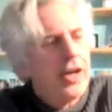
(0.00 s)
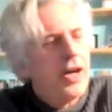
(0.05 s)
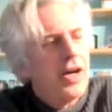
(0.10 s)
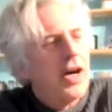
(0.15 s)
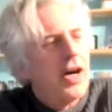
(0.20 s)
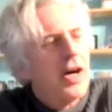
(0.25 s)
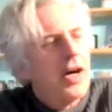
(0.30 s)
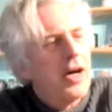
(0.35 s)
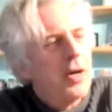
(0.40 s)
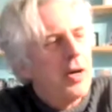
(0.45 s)

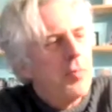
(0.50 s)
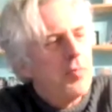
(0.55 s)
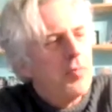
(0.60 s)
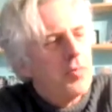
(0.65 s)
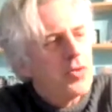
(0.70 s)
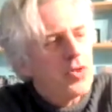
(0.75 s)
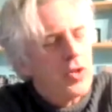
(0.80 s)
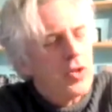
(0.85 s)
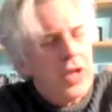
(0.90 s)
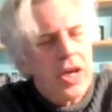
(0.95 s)

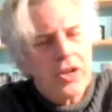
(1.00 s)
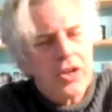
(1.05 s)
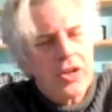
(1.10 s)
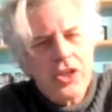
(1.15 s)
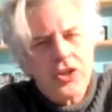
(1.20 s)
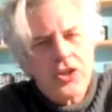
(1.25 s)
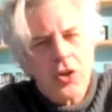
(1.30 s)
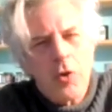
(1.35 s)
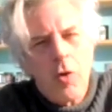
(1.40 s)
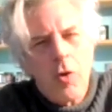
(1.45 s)
So yeah,
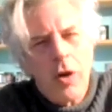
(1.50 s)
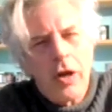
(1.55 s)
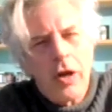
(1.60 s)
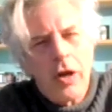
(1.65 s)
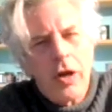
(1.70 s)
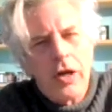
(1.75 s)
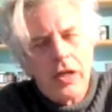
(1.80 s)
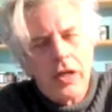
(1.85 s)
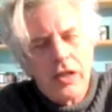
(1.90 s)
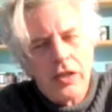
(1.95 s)
it's a
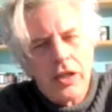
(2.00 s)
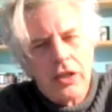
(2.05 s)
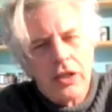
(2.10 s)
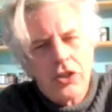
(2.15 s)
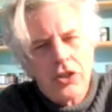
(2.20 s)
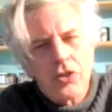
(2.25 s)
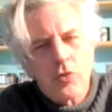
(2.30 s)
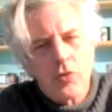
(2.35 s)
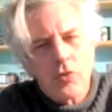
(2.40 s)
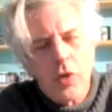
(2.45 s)
quantity thing.
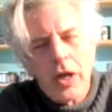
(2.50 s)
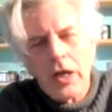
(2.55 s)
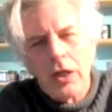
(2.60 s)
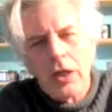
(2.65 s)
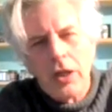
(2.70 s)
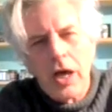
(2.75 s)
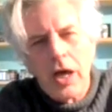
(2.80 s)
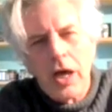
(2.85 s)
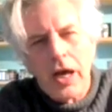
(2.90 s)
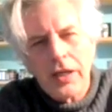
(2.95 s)
Just write a
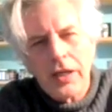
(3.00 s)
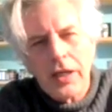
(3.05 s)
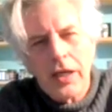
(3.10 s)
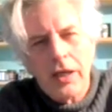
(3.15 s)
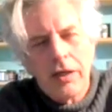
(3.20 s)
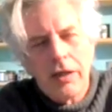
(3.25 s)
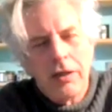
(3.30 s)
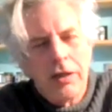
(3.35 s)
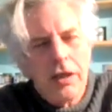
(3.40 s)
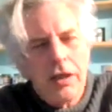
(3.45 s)
lot,
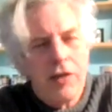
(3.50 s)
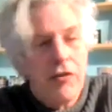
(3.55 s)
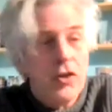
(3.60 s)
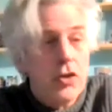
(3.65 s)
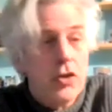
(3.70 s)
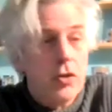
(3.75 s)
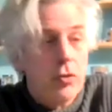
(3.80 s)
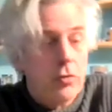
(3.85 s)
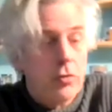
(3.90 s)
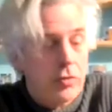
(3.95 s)
and if
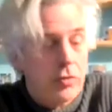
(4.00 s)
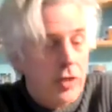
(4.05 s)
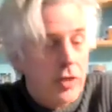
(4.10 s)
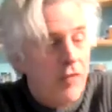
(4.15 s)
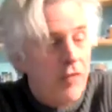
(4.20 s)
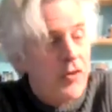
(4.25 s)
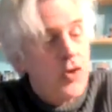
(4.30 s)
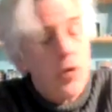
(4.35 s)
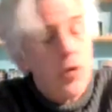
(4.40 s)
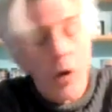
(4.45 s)
you
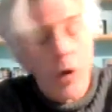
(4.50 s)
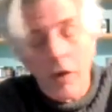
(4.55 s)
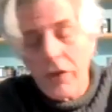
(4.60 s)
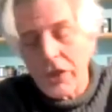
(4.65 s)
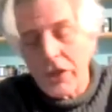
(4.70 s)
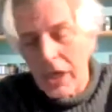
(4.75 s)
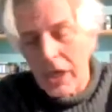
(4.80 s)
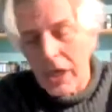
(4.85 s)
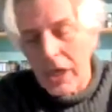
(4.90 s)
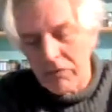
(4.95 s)
are
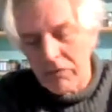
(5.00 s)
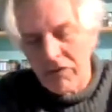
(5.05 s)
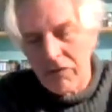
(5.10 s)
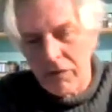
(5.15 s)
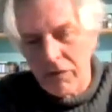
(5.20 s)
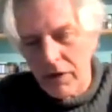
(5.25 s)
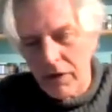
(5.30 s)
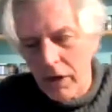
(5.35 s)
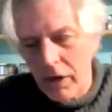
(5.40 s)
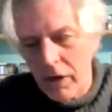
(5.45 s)
the type
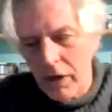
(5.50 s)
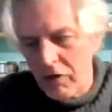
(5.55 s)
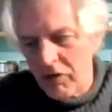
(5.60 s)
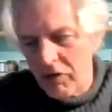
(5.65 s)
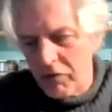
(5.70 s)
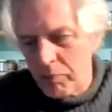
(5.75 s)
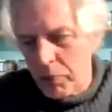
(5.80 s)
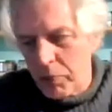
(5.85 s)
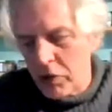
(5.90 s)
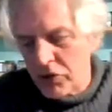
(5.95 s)
of
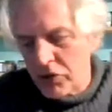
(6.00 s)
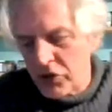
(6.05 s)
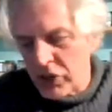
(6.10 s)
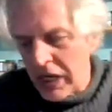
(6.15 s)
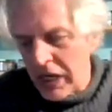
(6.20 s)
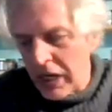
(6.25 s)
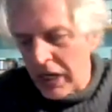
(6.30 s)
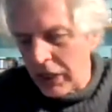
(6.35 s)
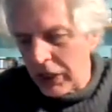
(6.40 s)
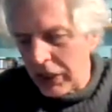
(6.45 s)

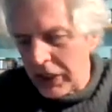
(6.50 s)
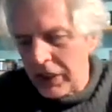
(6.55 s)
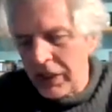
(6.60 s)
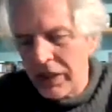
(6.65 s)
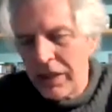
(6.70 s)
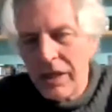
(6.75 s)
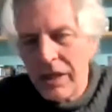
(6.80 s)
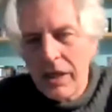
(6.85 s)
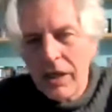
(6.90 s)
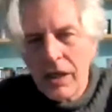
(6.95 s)
personality
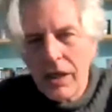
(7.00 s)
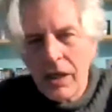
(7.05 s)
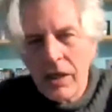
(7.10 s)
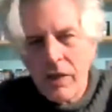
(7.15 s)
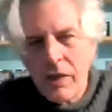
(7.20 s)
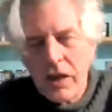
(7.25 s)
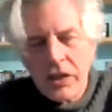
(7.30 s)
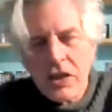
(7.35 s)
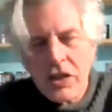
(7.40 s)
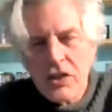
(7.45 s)

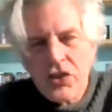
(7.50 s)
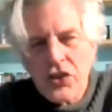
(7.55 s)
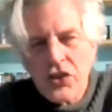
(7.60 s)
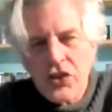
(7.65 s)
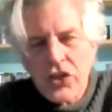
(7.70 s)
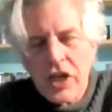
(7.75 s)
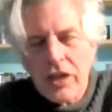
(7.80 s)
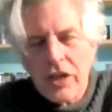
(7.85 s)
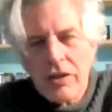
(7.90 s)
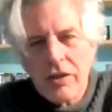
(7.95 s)
that can
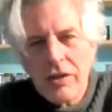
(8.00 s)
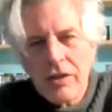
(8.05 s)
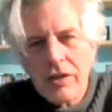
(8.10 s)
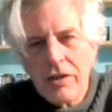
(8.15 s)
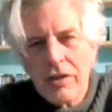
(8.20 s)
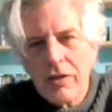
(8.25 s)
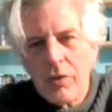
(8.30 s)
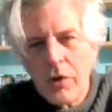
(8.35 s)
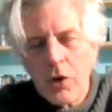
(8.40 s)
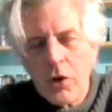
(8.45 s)
set
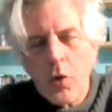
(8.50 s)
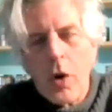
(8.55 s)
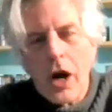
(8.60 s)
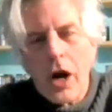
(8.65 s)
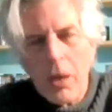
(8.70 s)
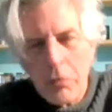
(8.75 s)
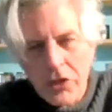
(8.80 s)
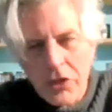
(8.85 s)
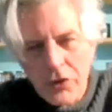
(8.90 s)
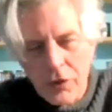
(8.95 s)

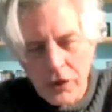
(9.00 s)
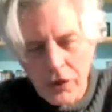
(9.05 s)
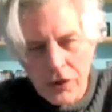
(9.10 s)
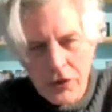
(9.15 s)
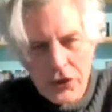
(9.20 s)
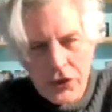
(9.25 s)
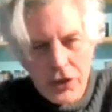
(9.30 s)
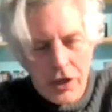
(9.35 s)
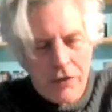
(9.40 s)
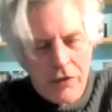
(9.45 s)
requirements for
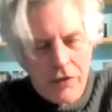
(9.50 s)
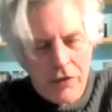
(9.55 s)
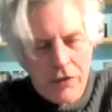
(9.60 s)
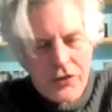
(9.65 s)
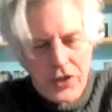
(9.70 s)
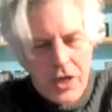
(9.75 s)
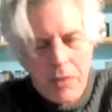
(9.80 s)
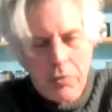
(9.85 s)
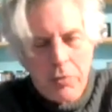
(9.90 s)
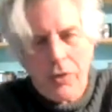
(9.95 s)
yourself,
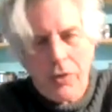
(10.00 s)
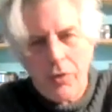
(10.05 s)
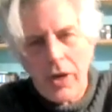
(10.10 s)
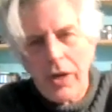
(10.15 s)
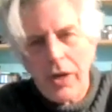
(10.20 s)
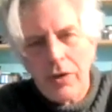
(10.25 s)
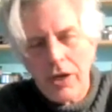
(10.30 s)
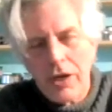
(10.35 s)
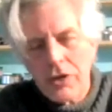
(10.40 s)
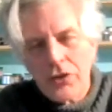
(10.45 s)
say, I'm going to
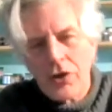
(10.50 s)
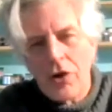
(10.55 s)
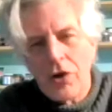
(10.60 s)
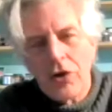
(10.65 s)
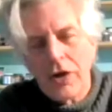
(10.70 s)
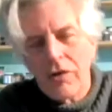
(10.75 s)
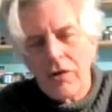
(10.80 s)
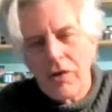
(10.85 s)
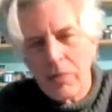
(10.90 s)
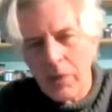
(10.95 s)
write a song
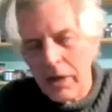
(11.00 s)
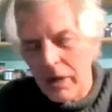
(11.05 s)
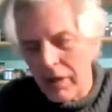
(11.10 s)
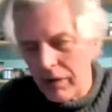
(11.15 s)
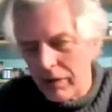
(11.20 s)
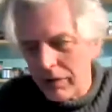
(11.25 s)
every month